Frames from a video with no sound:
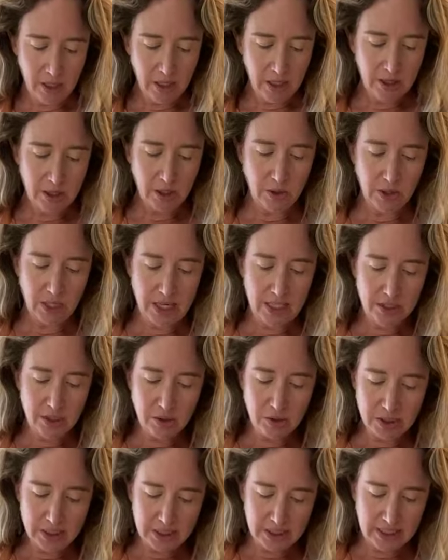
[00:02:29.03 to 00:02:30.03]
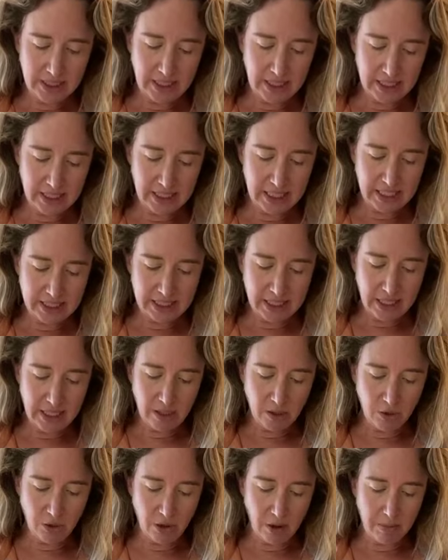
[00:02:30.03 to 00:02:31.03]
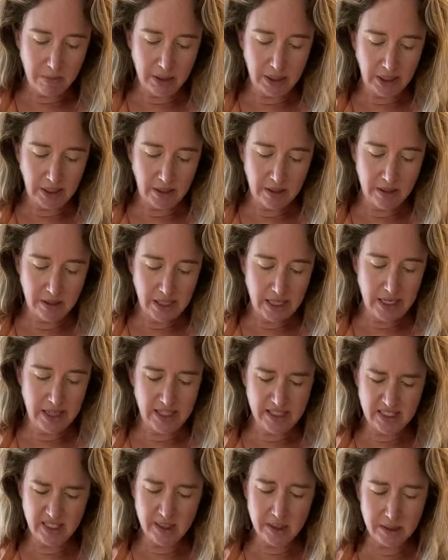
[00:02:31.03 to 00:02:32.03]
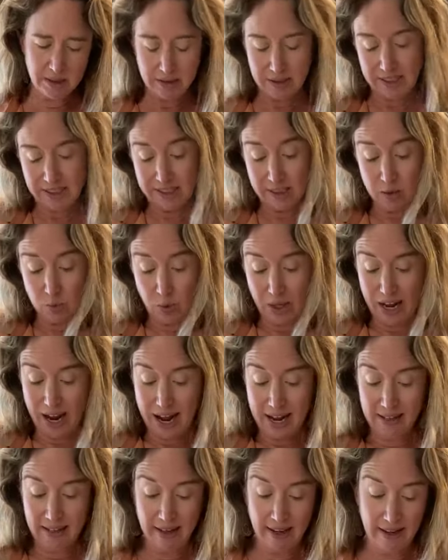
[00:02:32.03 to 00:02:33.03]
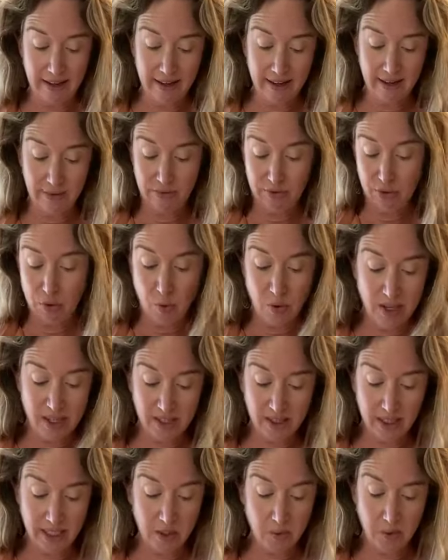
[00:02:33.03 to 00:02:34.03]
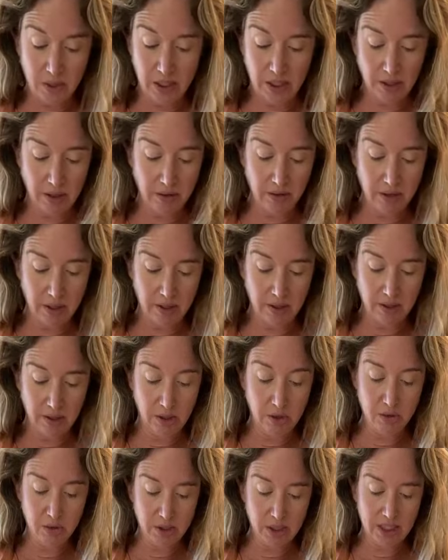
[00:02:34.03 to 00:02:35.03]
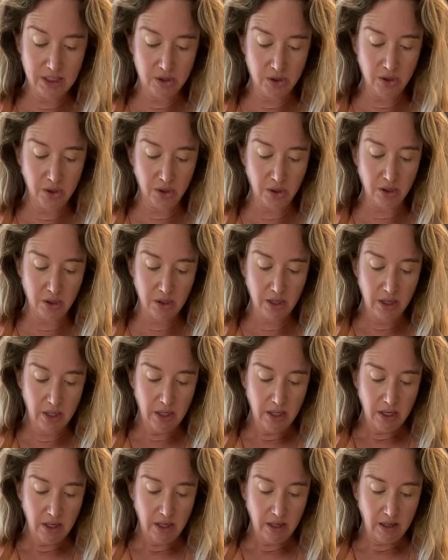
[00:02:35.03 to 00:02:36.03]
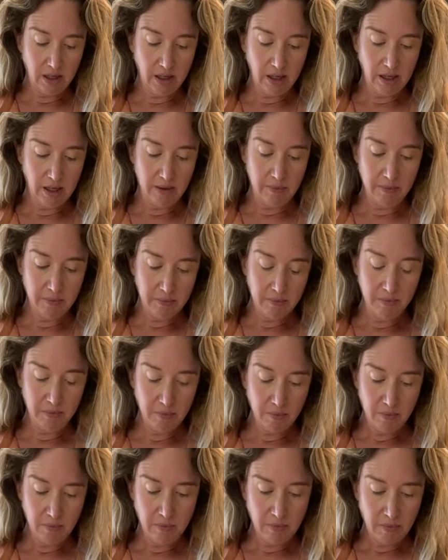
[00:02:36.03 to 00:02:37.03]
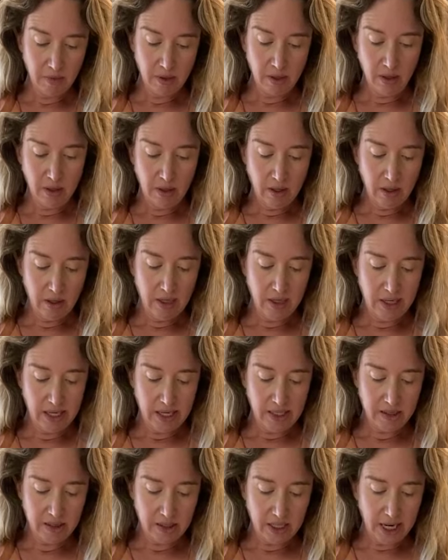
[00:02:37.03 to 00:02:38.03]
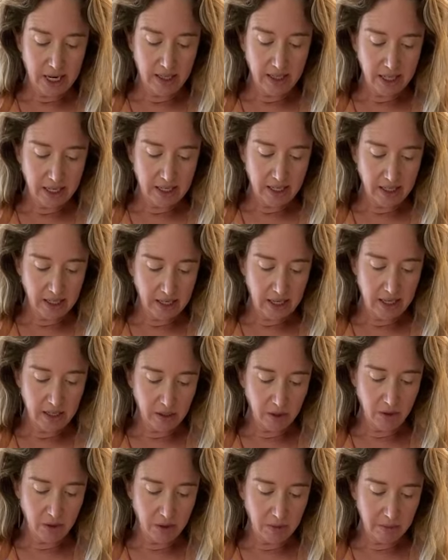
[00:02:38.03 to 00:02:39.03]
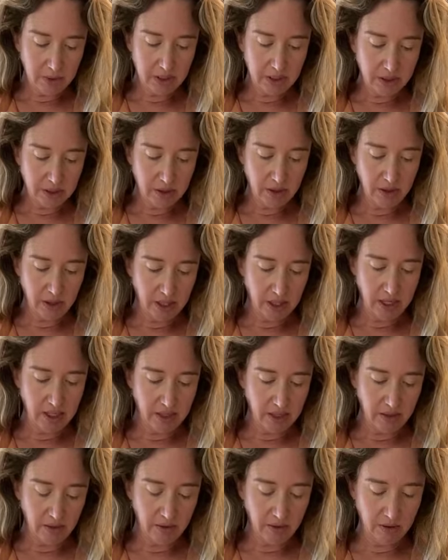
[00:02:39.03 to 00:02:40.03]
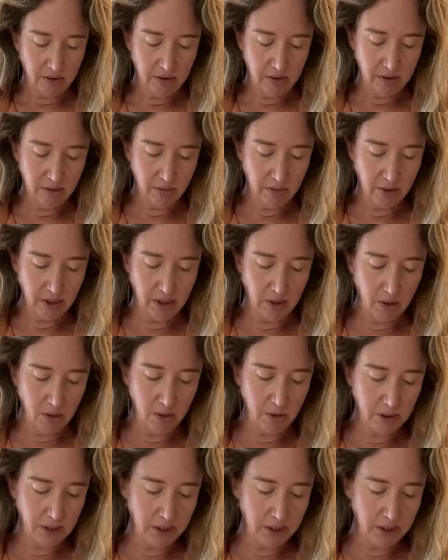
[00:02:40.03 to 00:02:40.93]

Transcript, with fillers: So, and as you can see, it gets kind of crumbly. And this is this is what I like. If you want it liquidier, then use less sugar. Um, and I like it kind of crumbly so that I can really hold